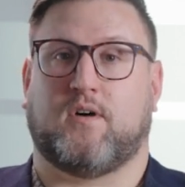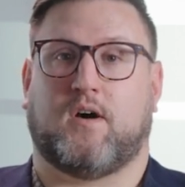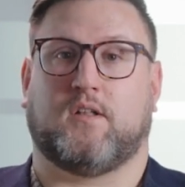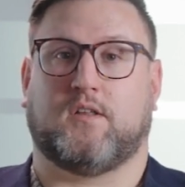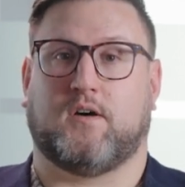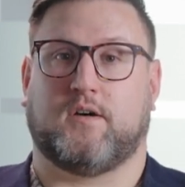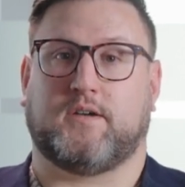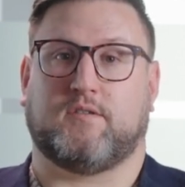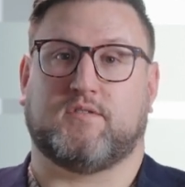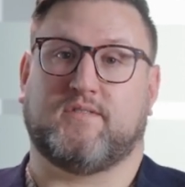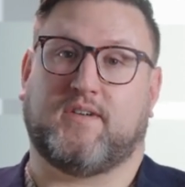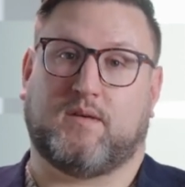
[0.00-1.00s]
along your
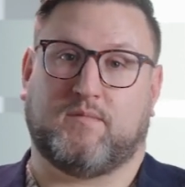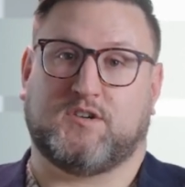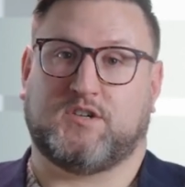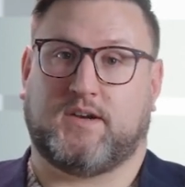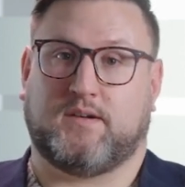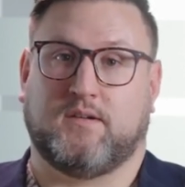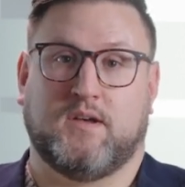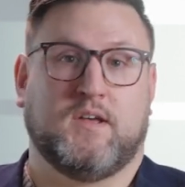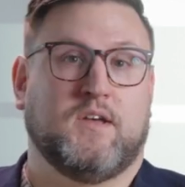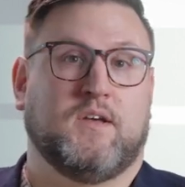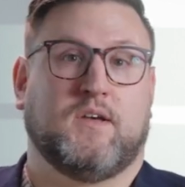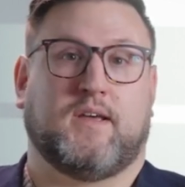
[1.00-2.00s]
development chain.
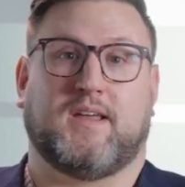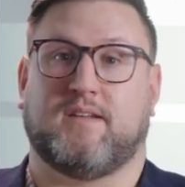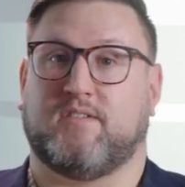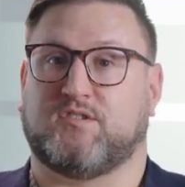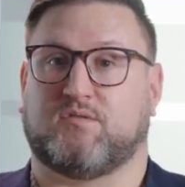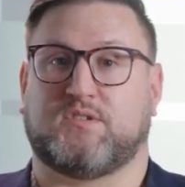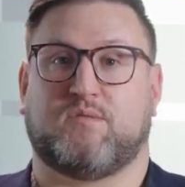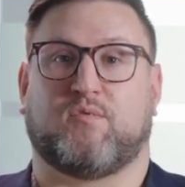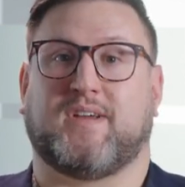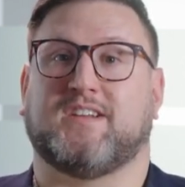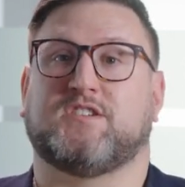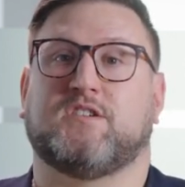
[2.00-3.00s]
Individuals you
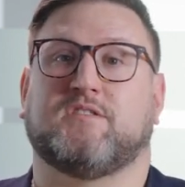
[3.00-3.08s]
bring into your